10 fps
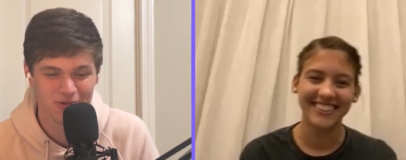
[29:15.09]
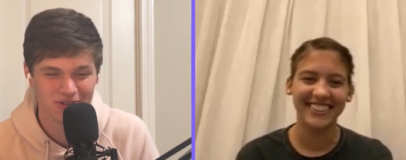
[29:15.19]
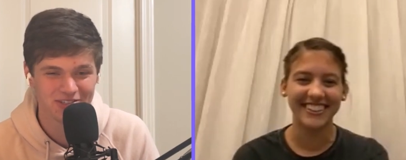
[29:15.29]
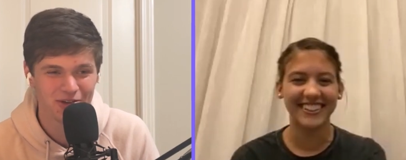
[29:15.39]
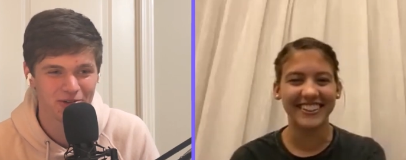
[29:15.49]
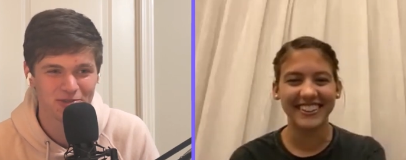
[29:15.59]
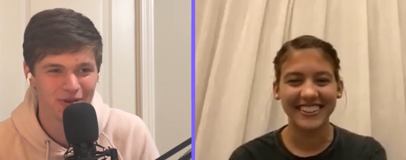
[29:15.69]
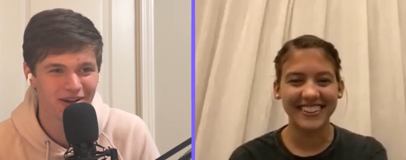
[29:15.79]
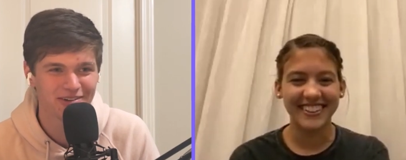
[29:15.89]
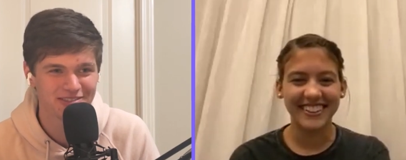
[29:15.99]
Speaker 1: you were so
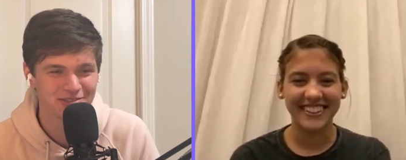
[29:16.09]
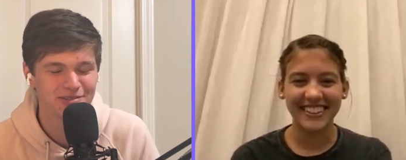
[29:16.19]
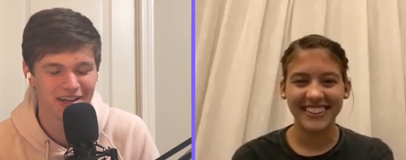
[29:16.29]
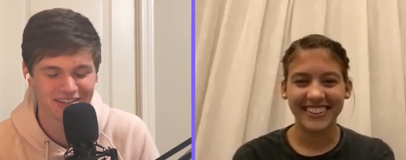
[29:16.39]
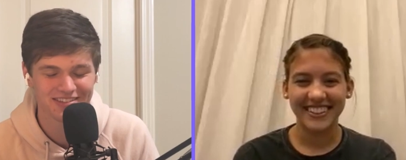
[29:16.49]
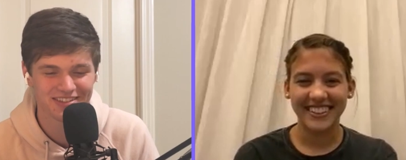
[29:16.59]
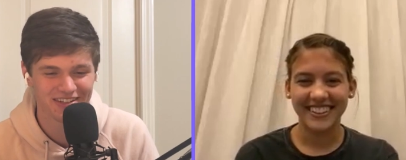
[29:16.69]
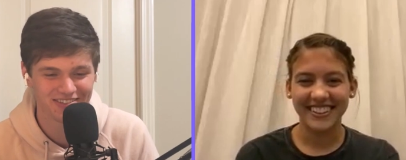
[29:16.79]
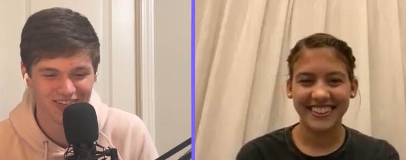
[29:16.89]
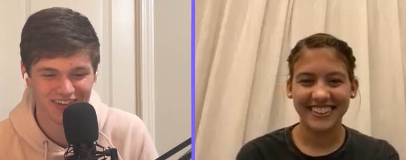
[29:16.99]
inspiring two seconds
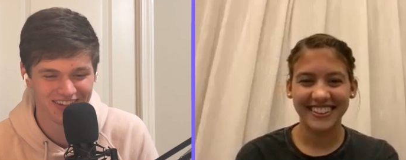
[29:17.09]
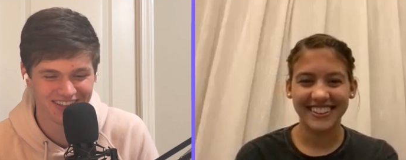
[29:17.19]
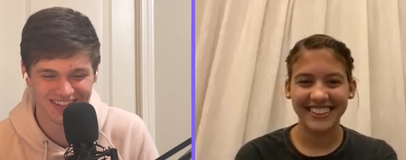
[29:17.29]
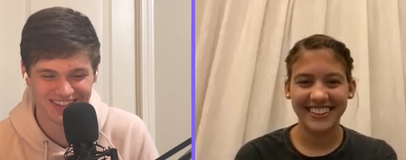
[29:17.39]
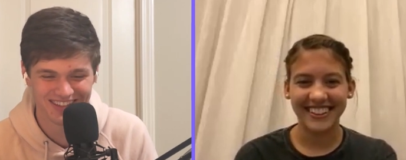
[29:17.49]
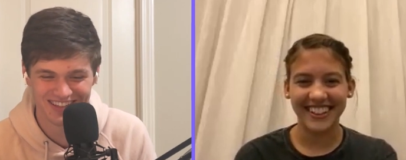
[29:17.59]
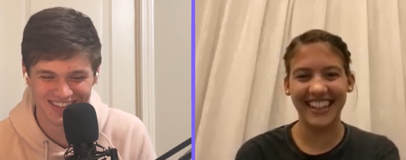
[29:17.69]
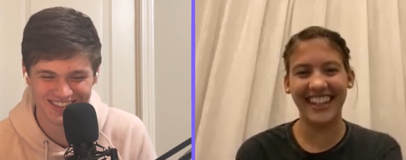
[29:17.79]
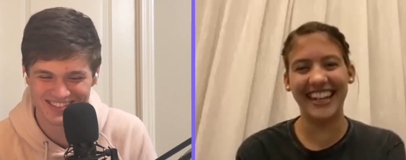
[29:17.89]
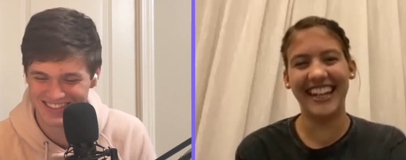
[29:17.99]
ago. What?
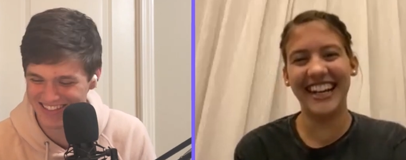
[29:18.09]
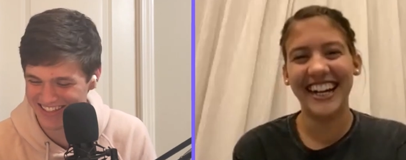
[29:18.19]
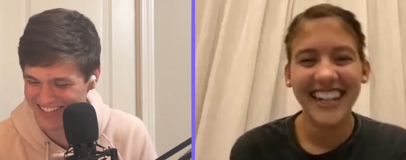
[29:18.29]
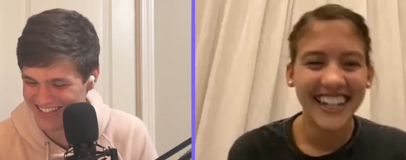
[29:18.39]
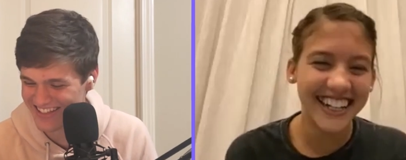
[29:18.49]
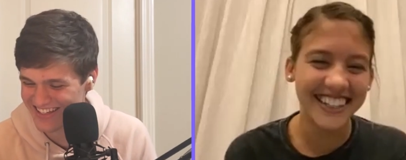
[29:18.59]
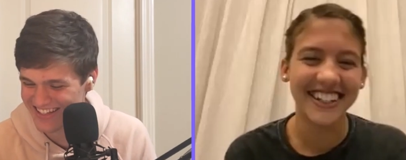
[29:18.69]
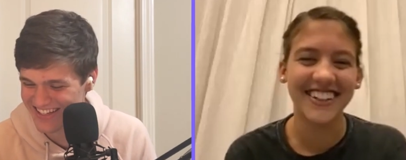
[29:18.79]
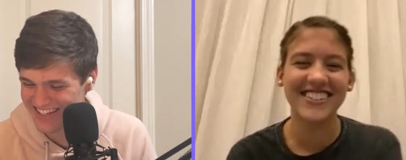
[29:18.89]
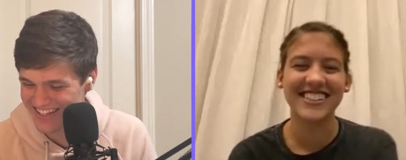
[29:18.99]
Speaker 2: and
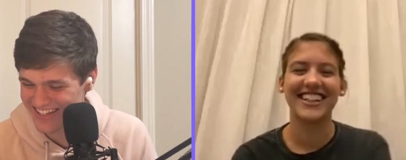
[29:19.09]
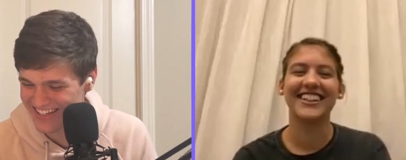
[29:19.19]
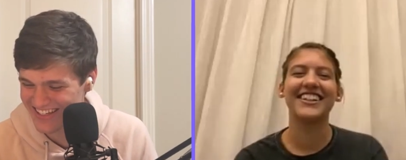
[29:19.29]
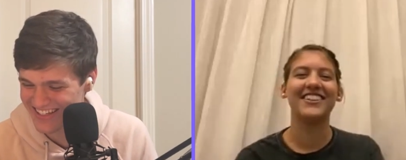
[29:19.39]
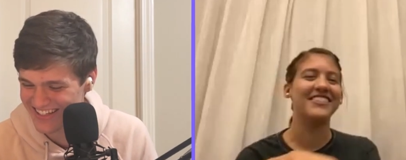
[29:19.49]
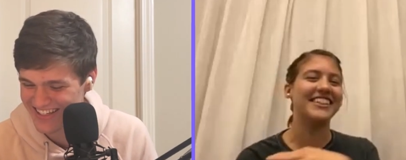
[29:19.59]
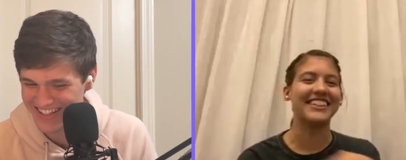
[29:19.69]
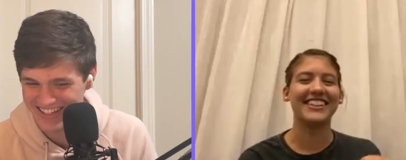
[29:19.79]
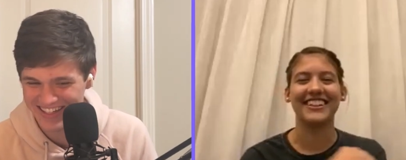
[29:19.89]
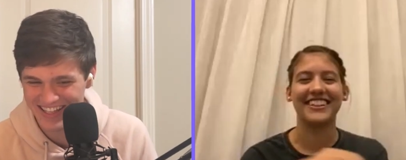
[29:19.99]
then I was like, no, we need
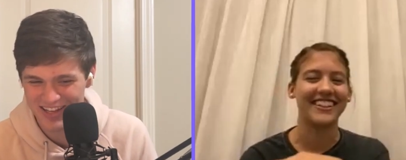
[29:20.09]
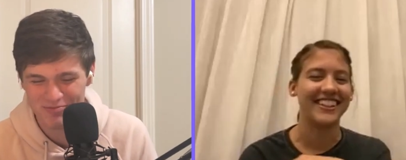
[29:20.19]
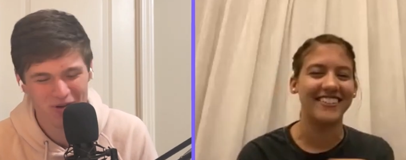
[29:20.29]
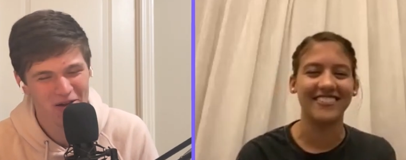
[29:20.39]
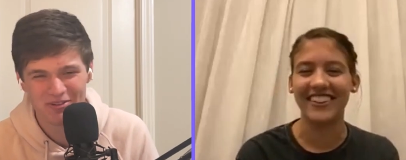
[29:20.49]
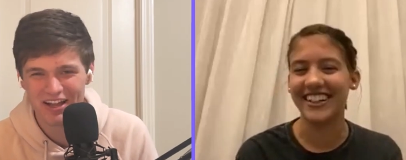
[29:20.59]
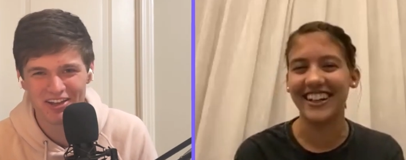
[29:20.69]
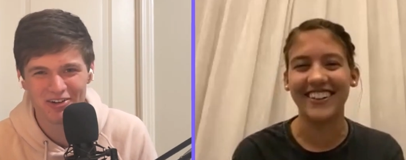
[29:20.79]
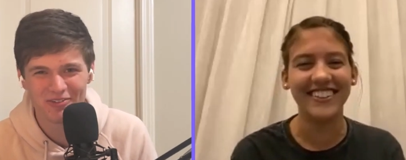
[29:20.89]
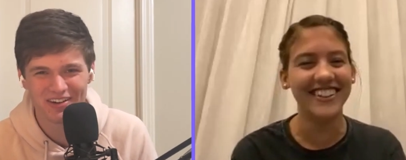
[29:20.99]
to cut that like, down.
Speaker 1: Probably
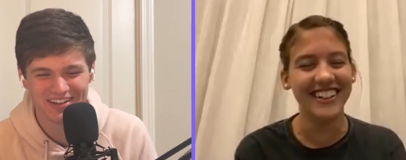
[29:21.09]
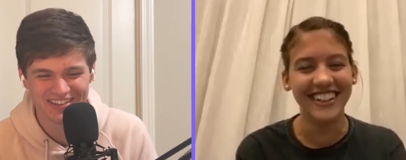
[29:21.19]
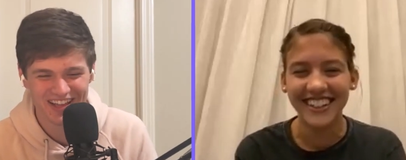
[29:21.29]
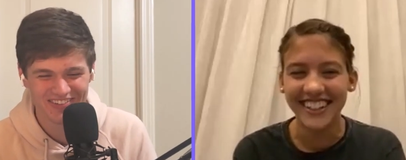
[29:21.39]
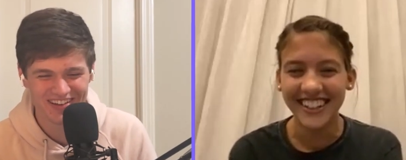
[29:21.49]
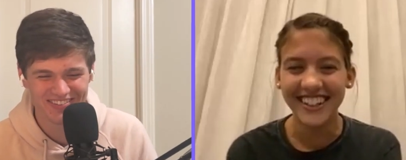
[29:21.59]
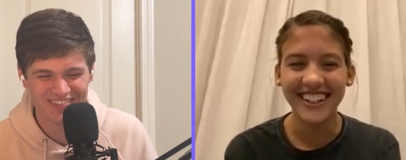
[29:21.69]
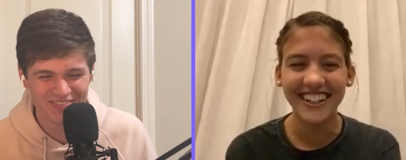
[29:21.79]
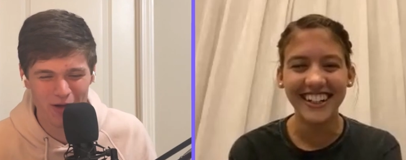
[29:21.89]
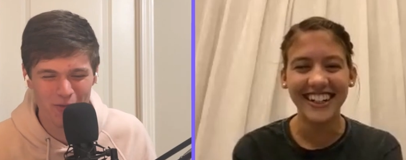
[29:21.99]
not going to work. You're like, wait,
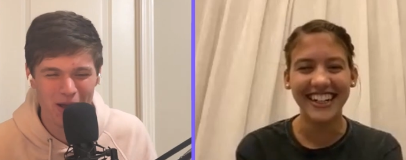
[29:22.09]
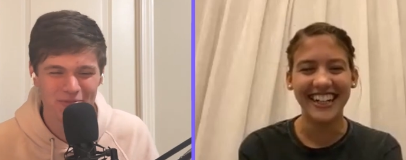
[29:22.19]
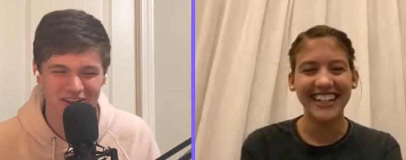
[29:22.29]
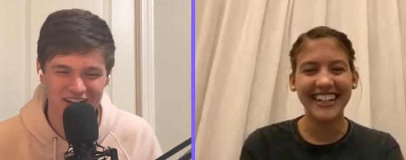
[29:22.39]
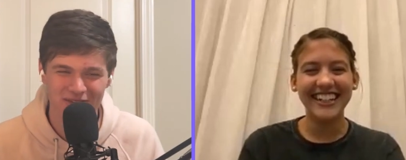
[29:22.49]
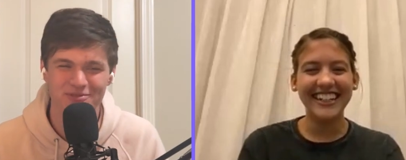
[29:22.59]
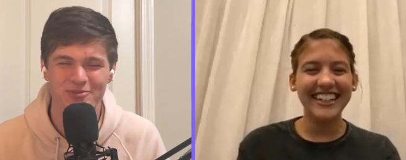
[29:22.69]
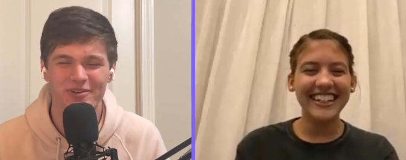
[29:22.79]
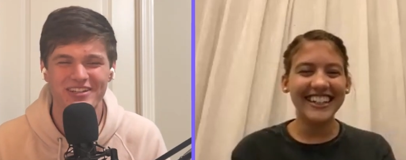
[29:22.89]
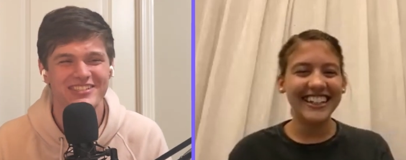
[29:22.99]
I'm, I'm hyping it
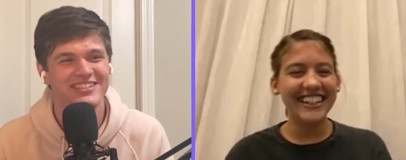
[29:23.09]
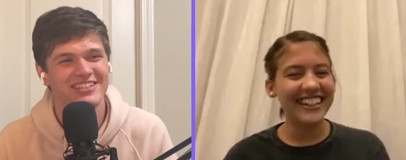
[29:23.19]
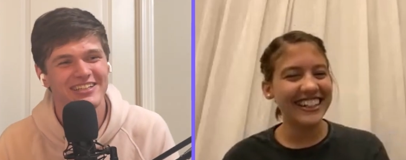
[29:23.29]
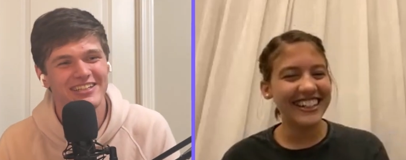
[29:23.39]
up too much.